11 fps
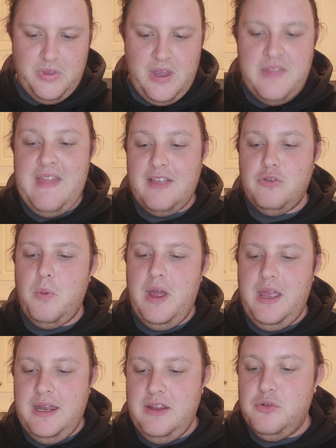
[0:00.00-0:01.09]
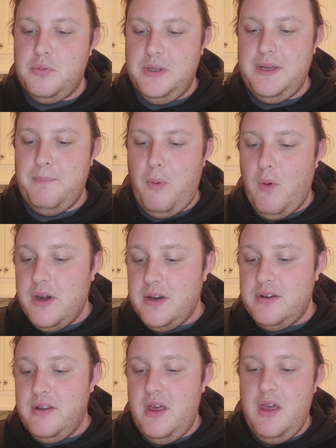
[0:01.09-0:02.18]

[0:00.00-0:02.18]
And that's why it is really important